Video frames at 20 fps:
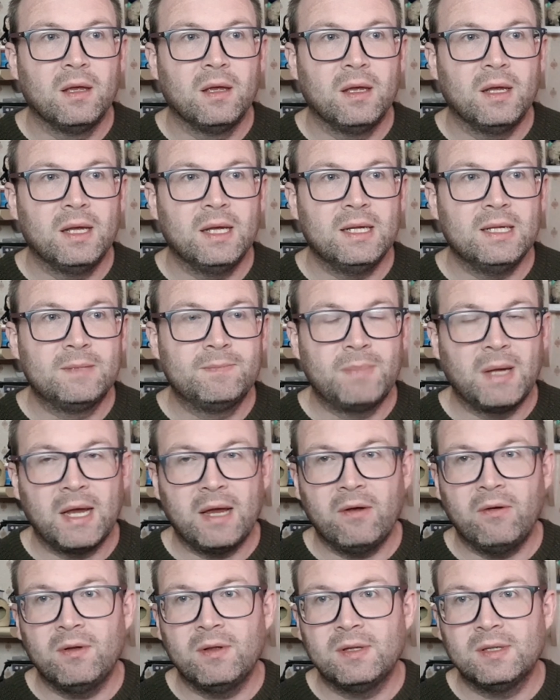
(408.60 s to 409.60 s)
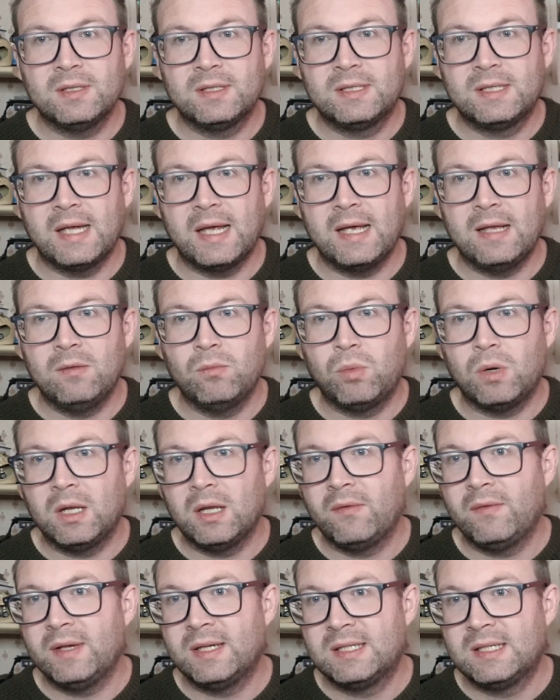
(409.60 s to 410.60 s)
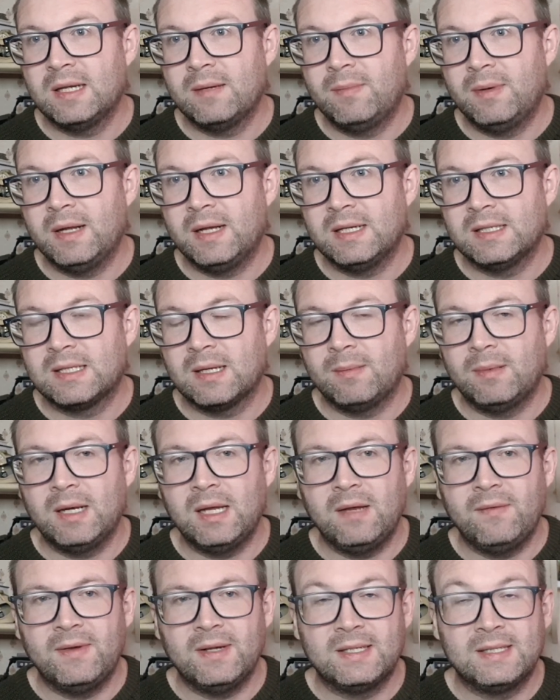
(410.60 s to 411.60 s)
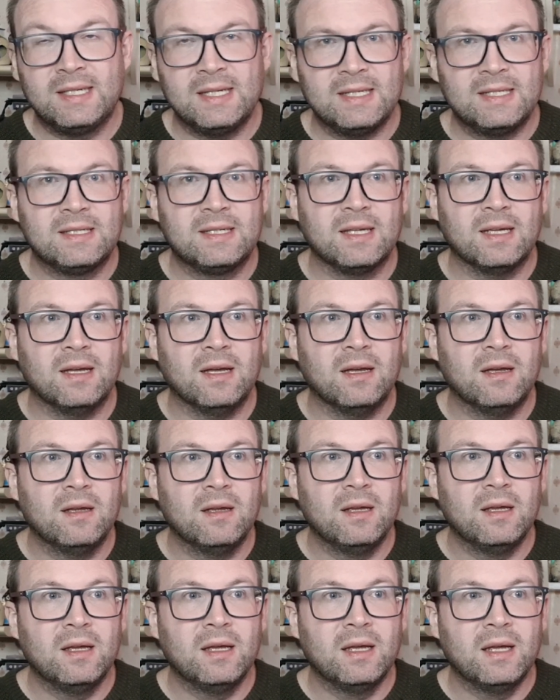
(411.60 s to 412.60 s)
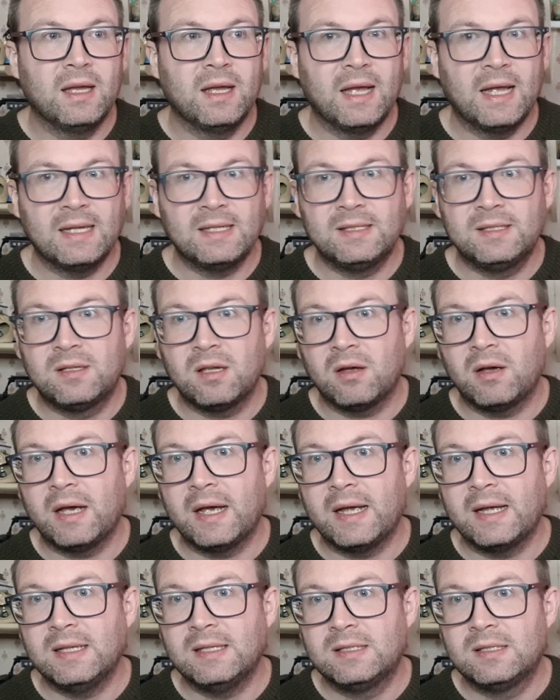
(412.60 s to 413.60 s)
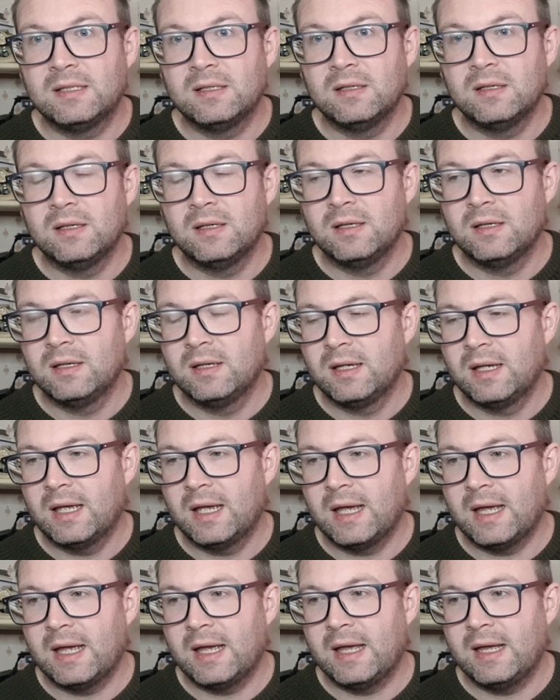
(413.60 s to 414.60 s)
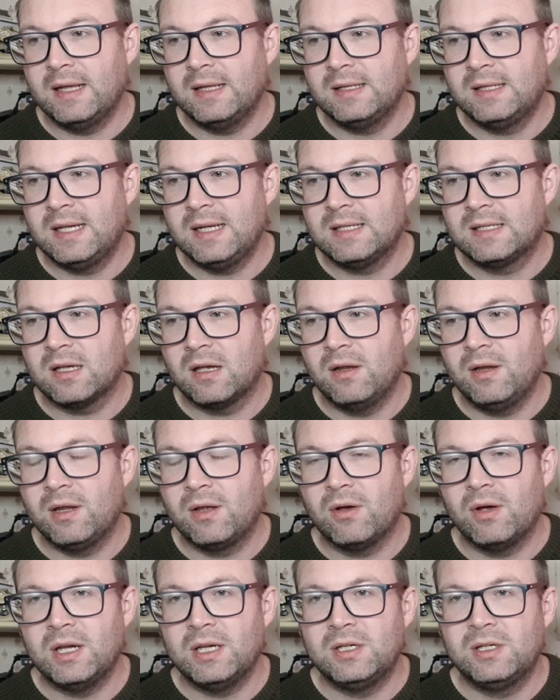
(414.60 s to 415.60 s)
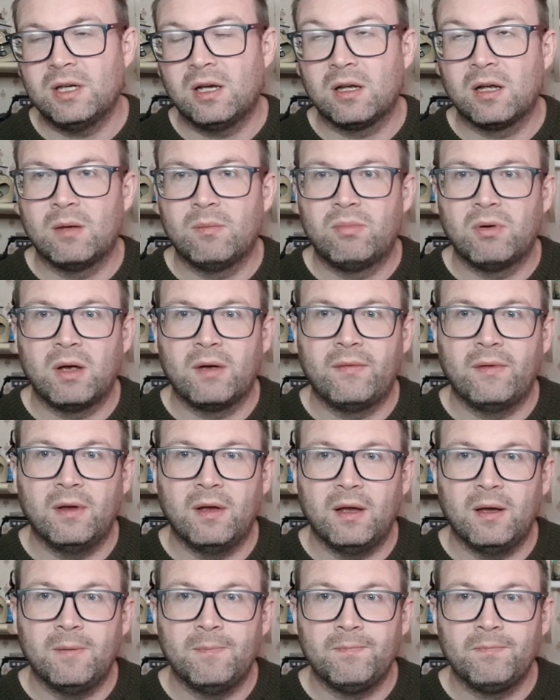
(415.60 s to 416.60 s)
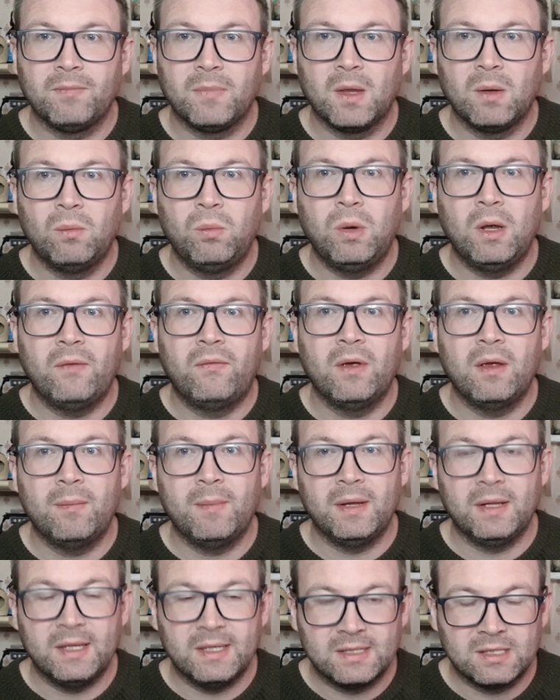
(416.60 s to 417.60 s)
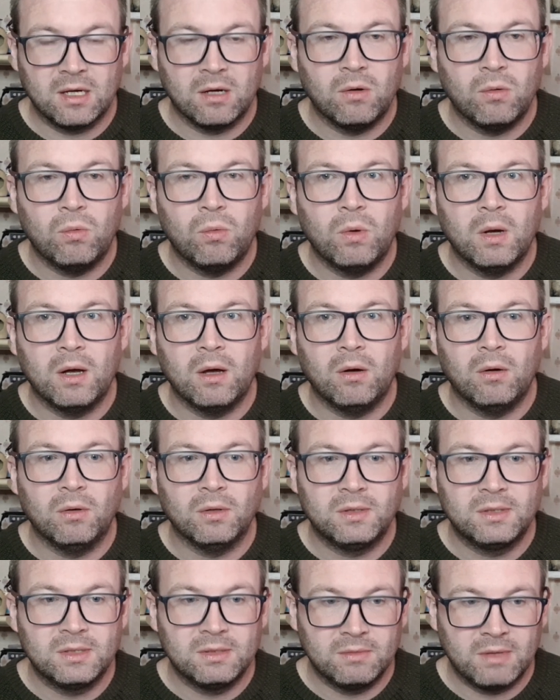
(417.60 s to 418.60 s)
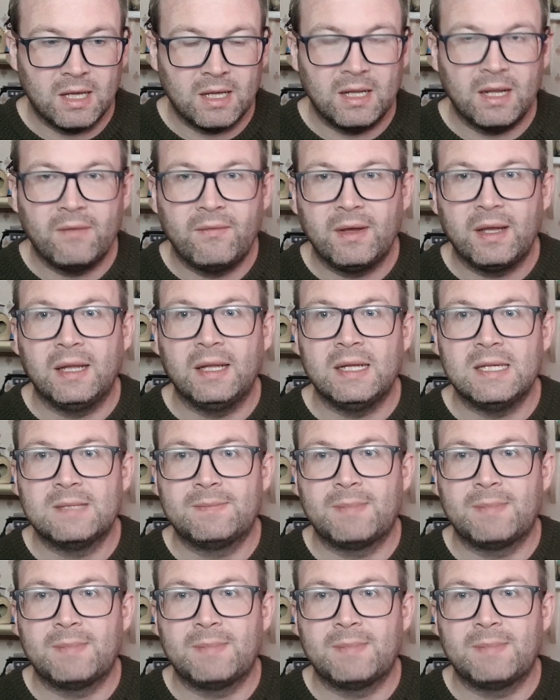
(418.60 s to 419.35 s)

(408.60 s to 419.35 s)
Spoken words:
his parents and one of his siblings, I believe his sister, has died, and he's only got his younger brother with him in this whole world. They're living in his